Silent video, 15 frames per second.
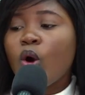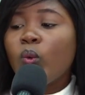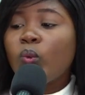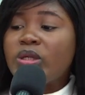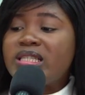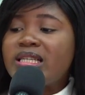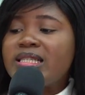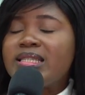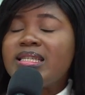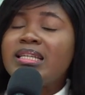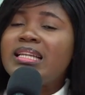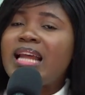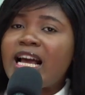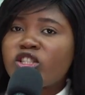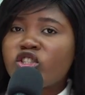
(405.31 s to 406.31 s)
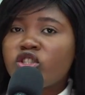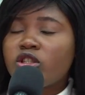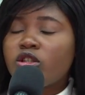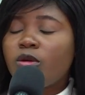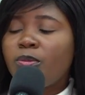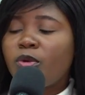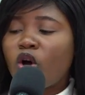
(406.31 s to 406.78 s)
which is the
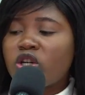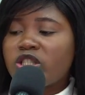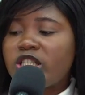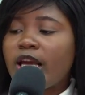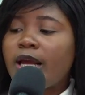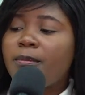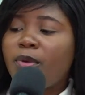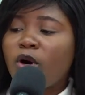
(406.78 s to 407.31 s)
National Blockchain